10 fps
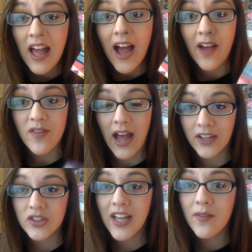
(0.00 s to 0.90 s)

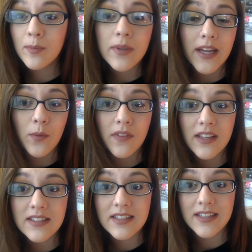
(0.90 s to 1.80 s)
Haven't played with it
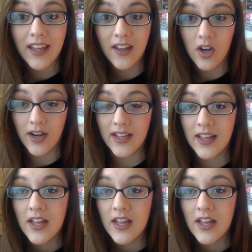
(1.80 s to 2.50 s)
since I got it,